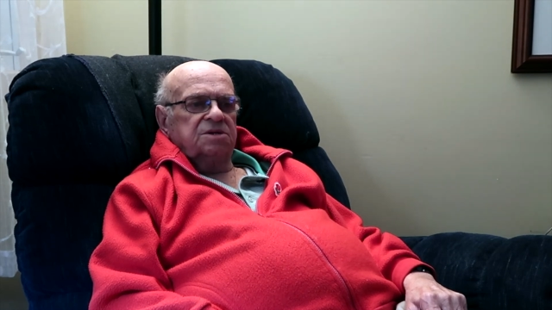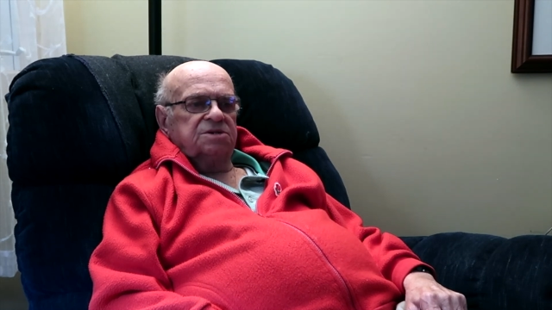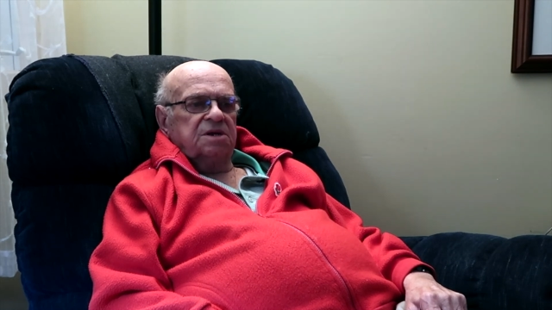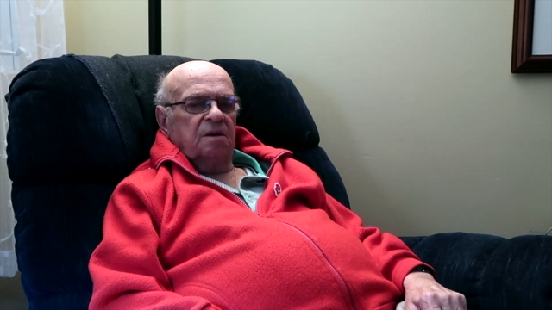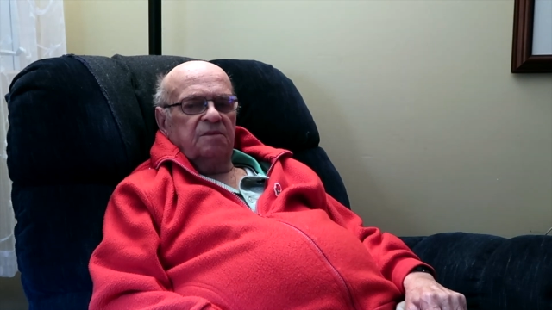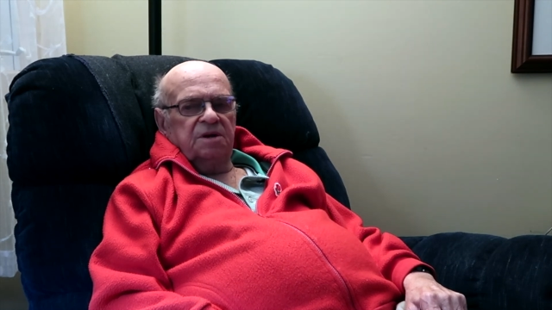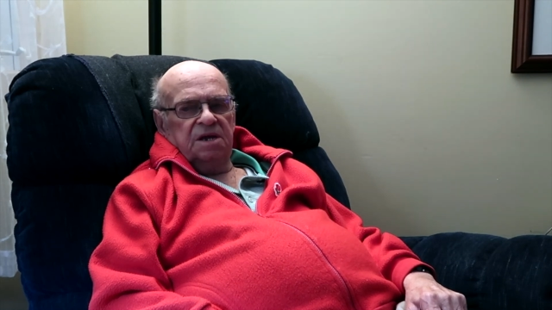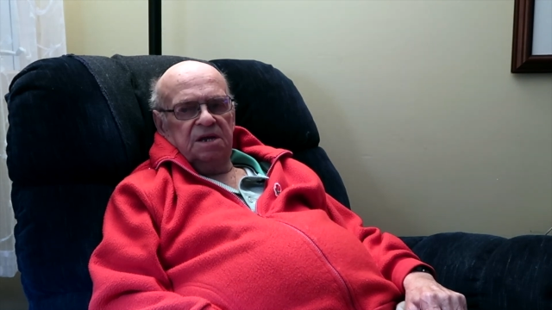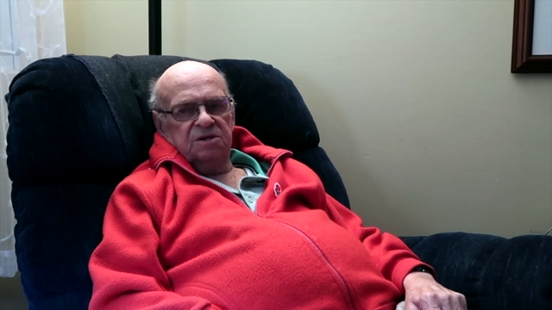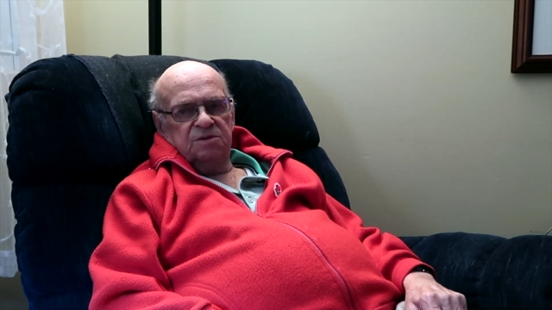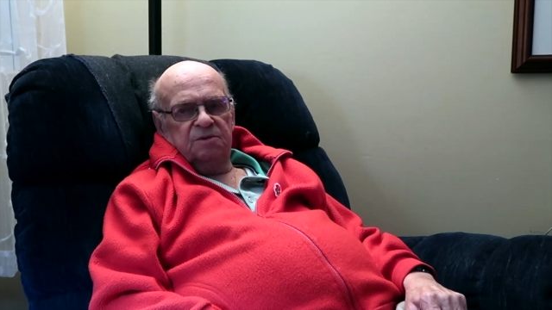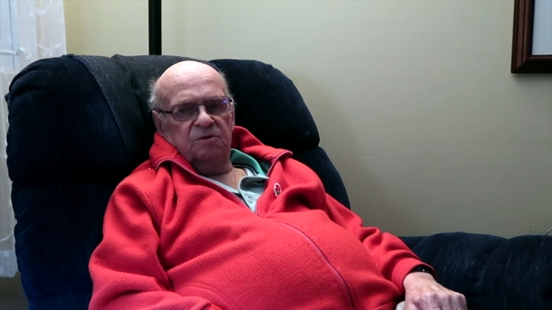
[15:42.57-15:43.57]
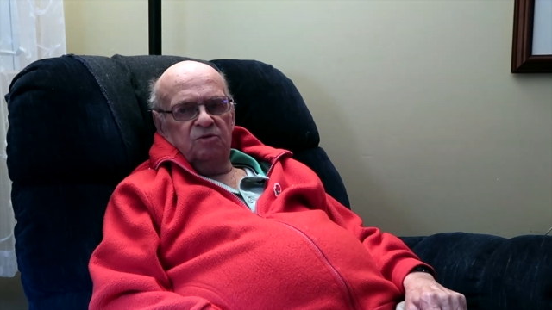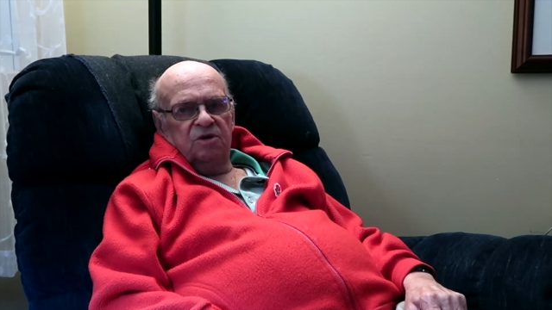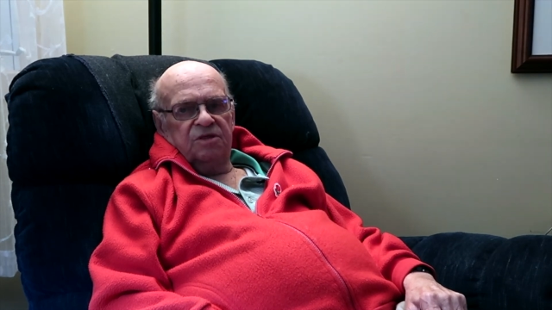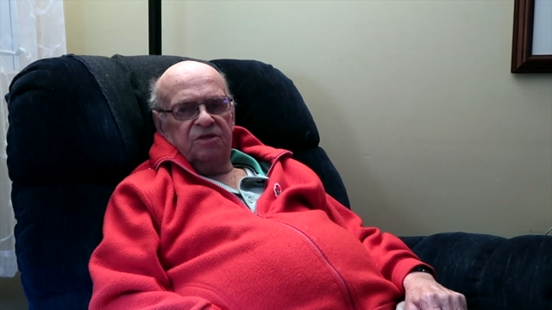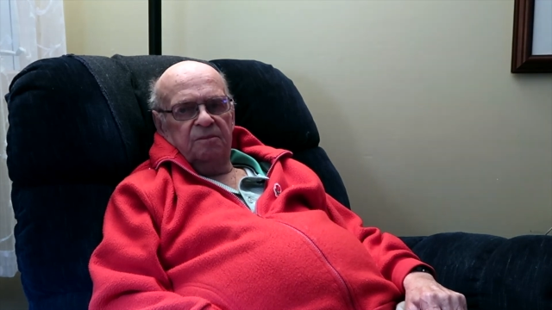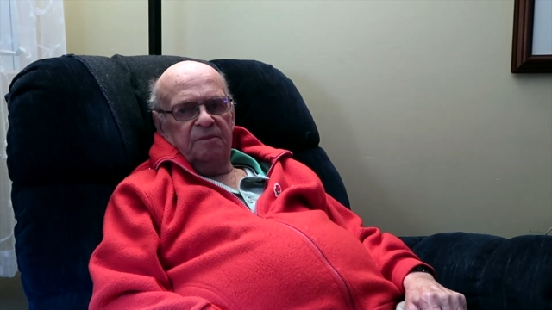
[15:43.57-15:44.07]
somebody has been
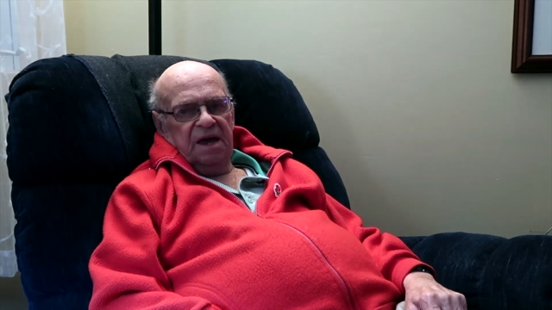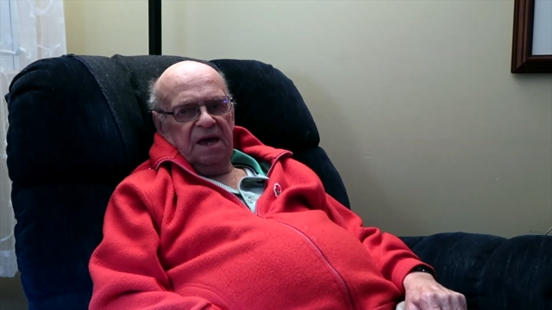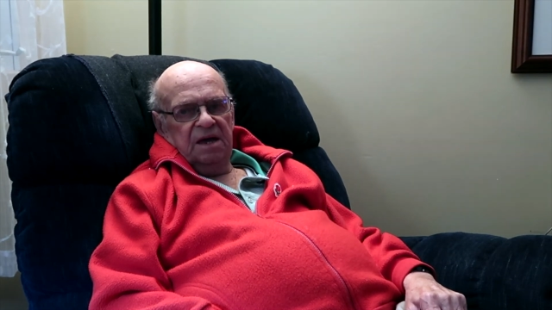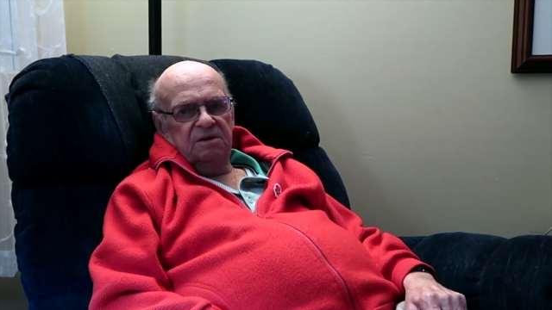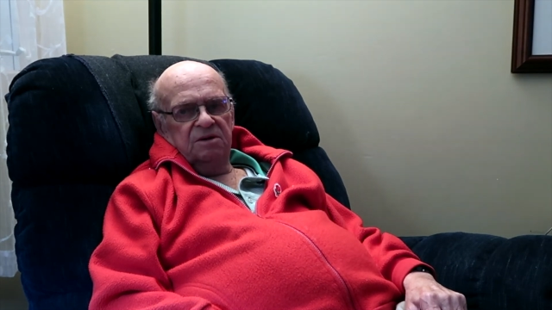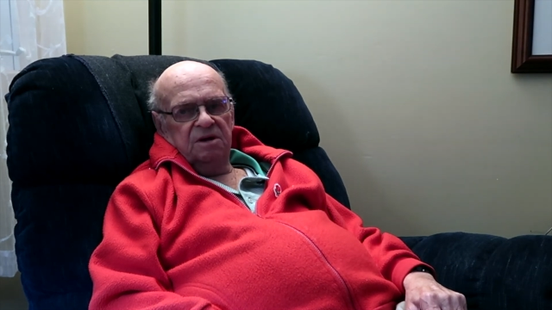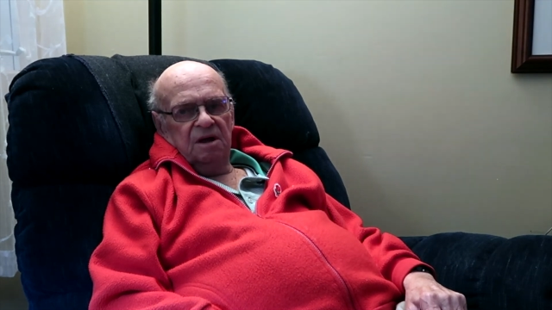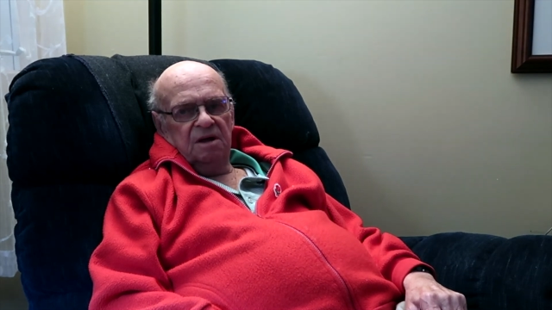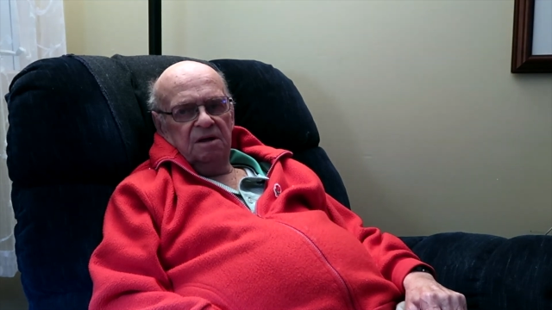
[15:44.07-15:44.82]
with the band